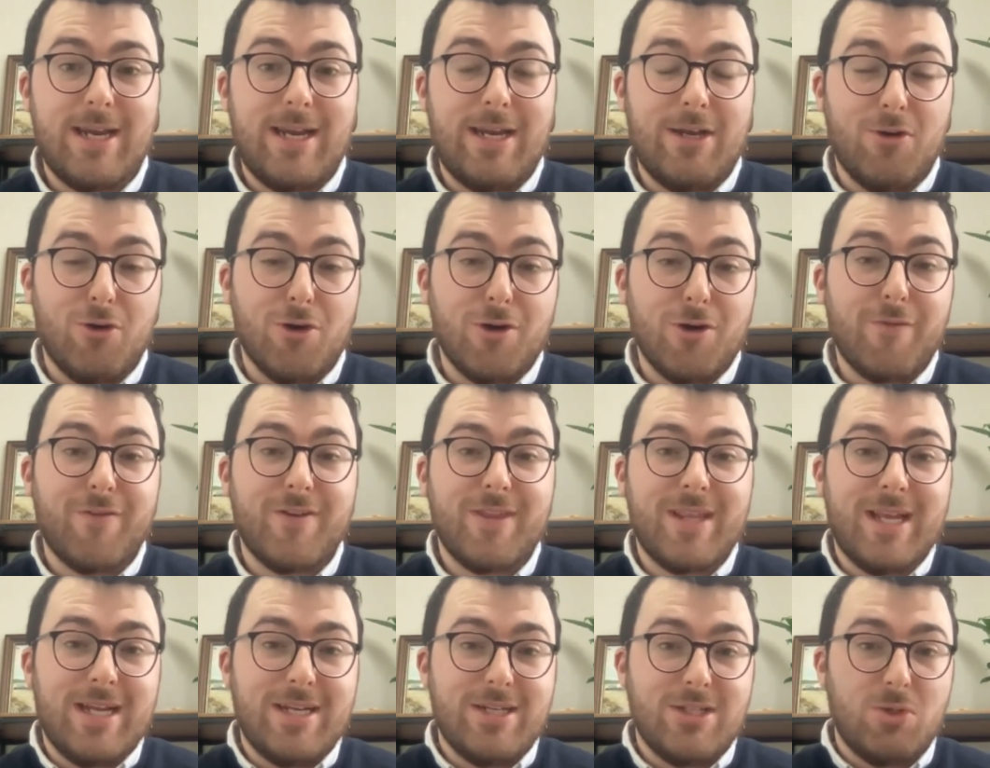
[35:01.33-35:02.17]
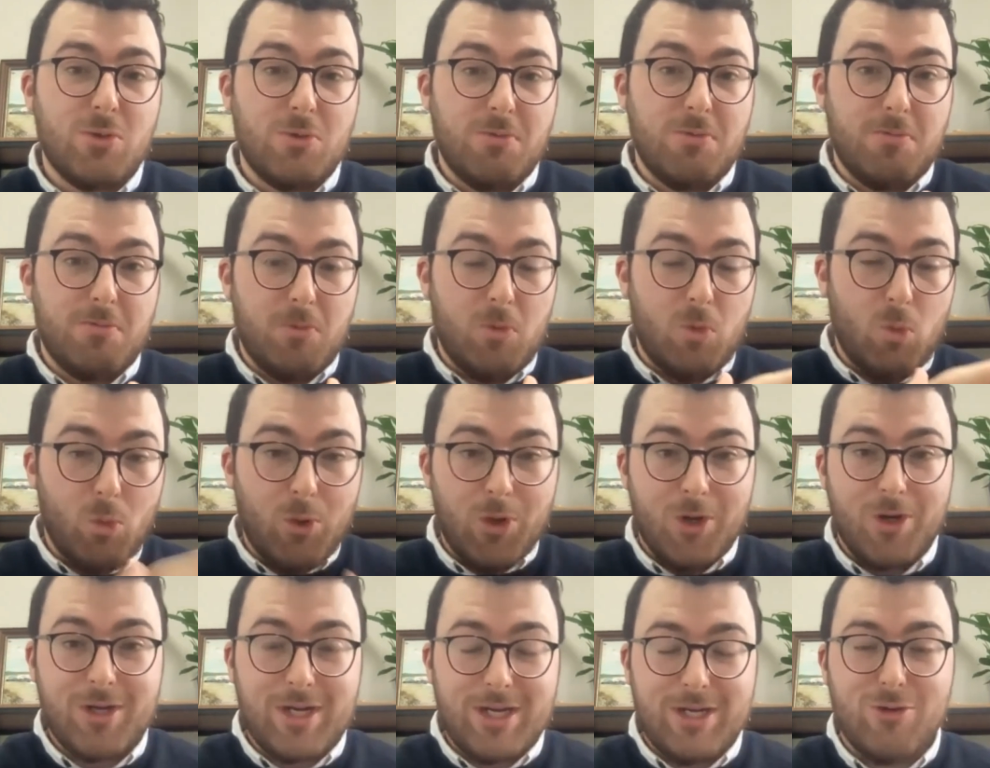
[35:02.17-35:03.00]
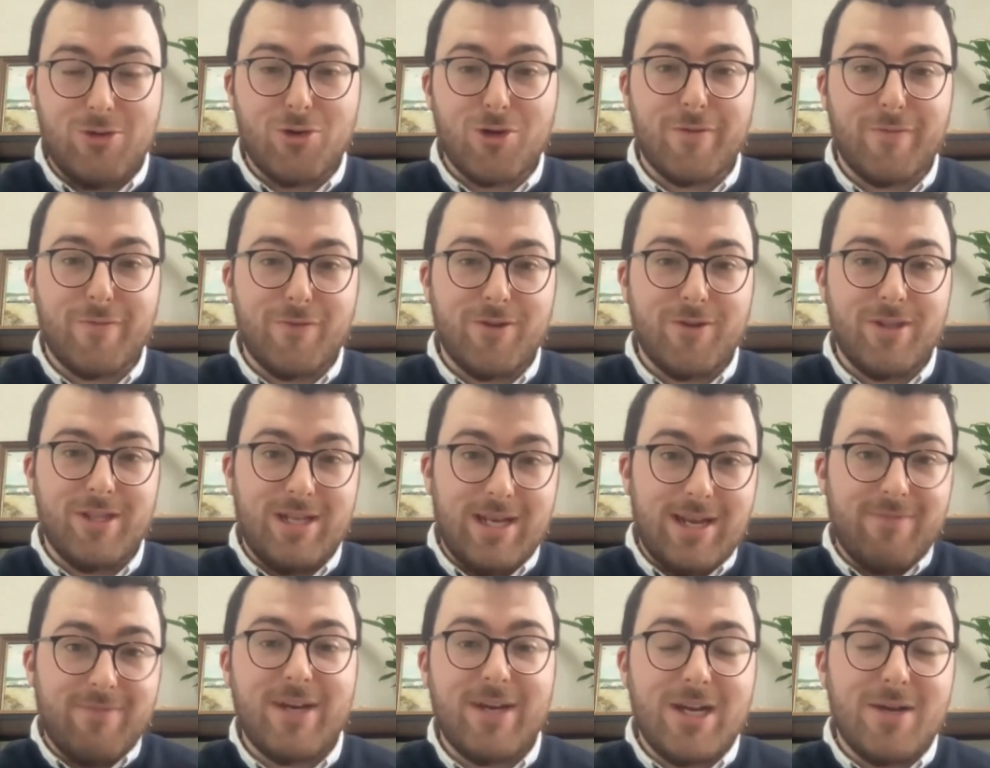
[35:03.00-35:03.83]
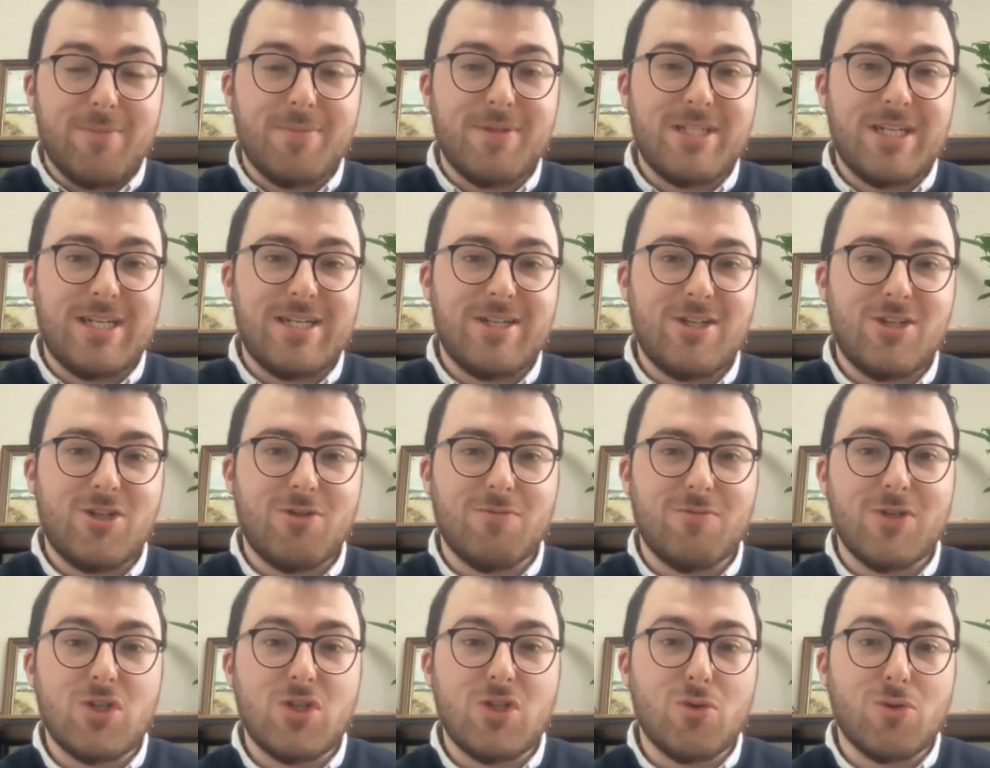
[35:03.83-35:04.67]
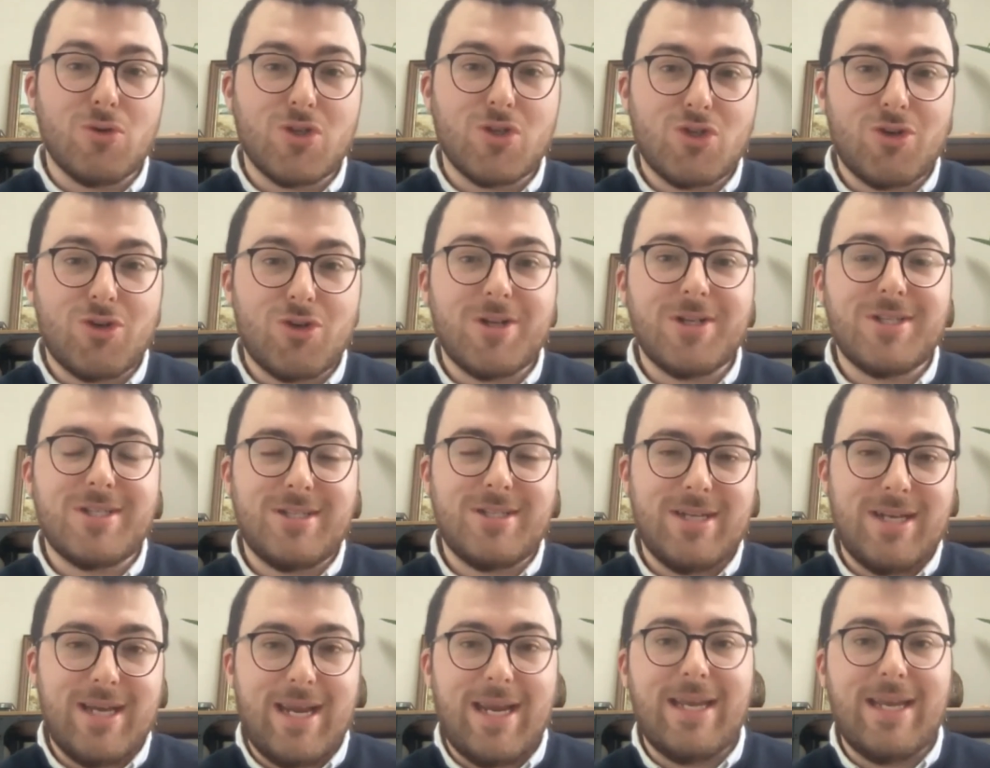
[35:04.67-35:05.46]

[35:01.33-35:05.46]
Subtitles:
in order for that to work, in order for the Levelling Up agenda to restore trust